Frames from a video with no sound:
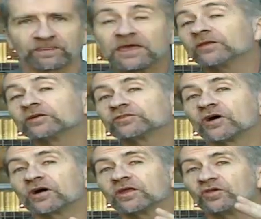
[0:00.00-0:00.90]
He looks
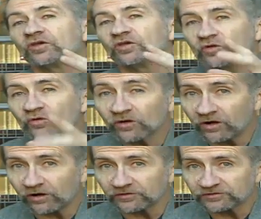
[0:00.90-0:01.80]
on your
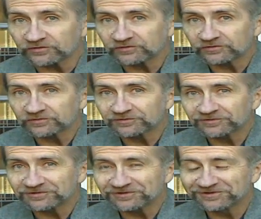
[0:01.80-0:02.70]
heart,
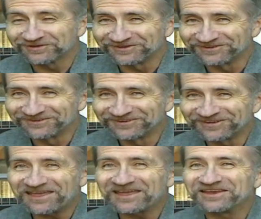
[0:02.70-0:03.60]
and
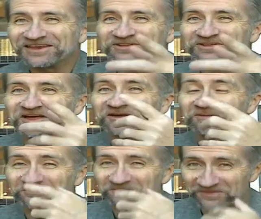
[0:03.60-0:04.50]
he looks on
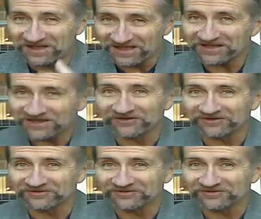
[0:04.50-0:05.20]
my heart.